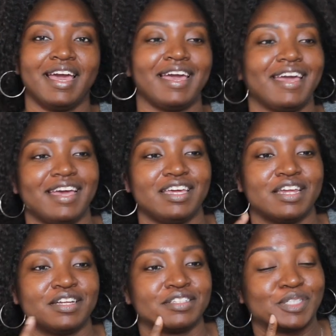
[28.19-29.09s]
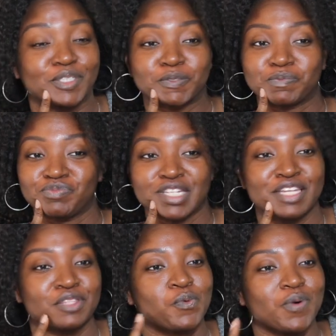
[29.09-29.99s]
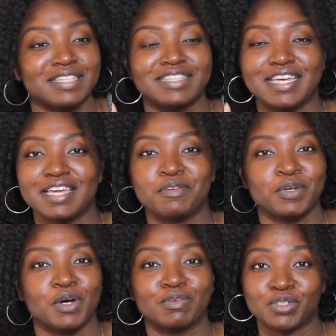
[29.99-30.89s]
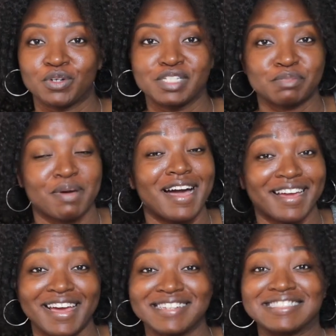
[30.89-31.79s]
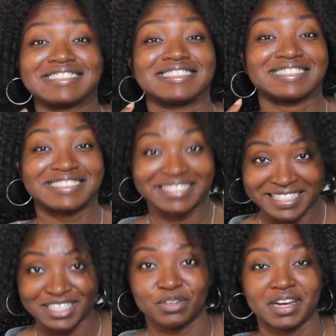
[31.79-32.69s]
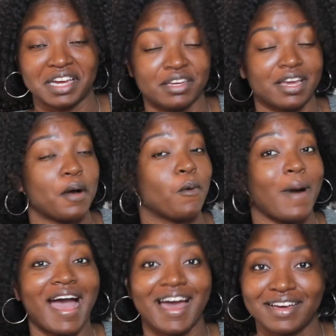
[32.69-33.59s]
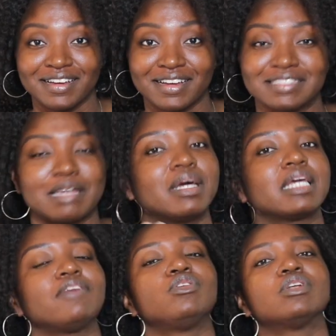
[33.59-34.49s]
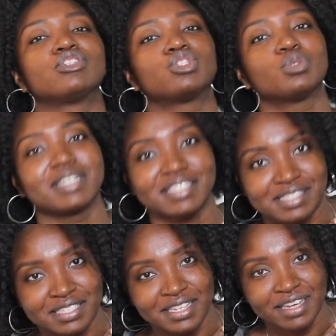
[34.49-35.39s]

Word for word: And look, the one thing we're gonna do on this podcast is succeed, okay? Why? Because I'm not giving you another choice.